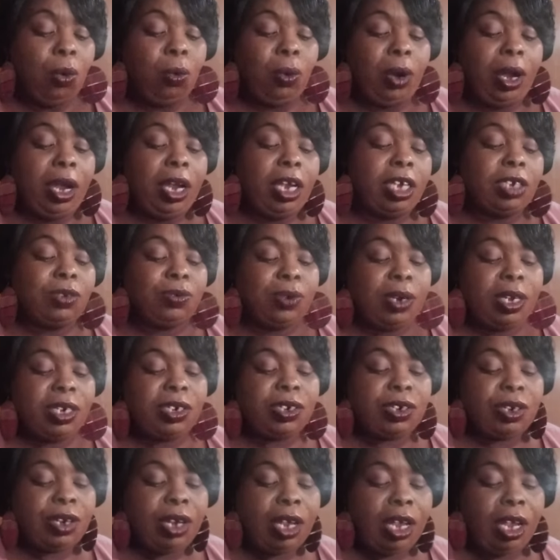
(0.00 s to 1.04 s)
Whereas
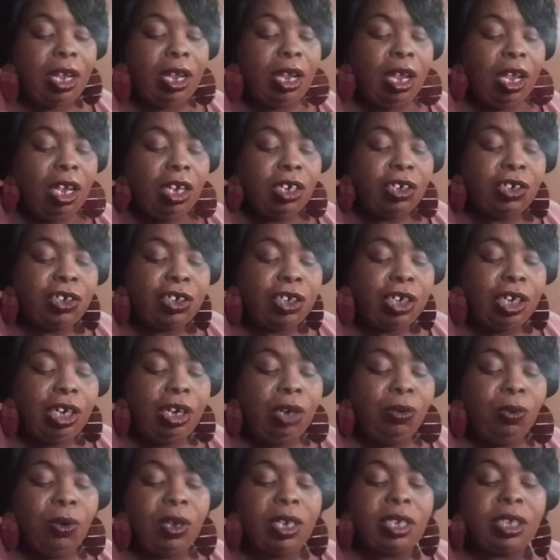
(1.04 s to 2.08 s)
Regine,
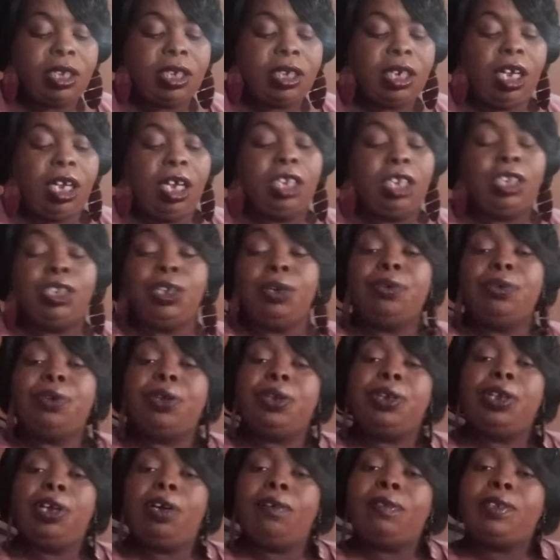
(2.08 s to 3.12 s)
she wasn't adult
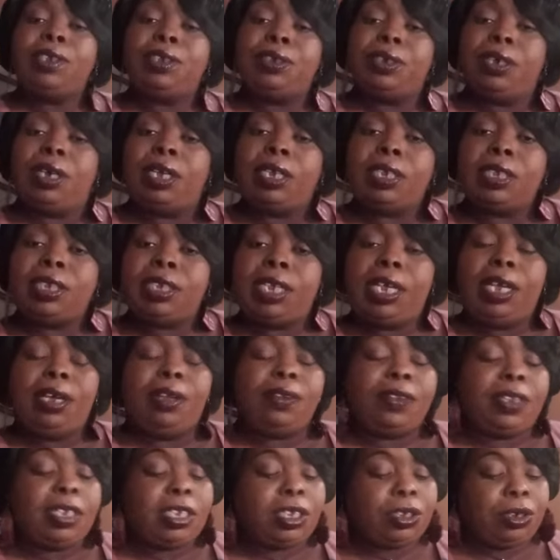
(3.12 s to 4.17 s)
enough to tell
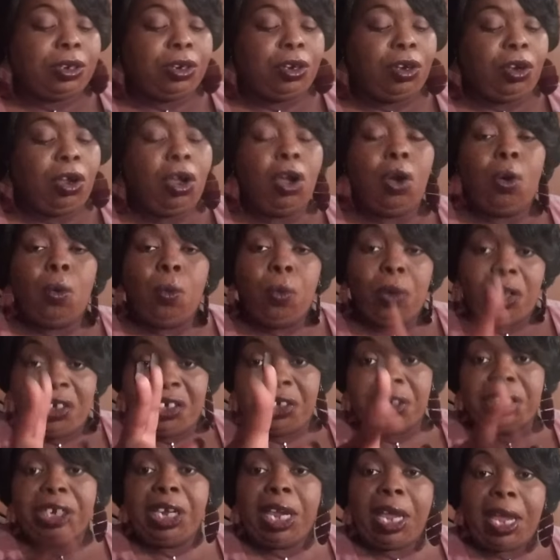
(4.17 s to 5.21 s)
this girl what
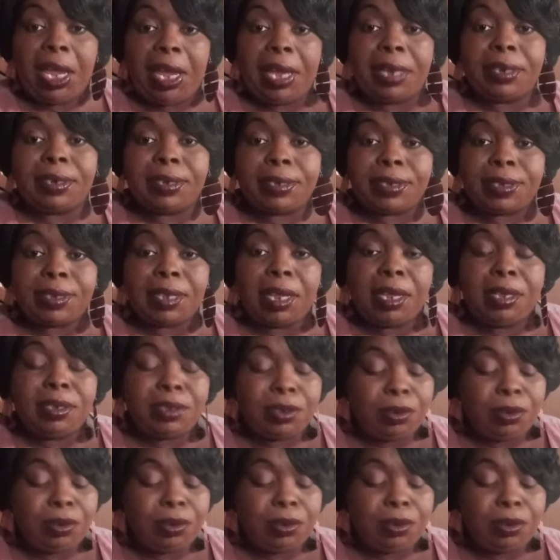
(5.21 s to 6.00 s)
she had to say.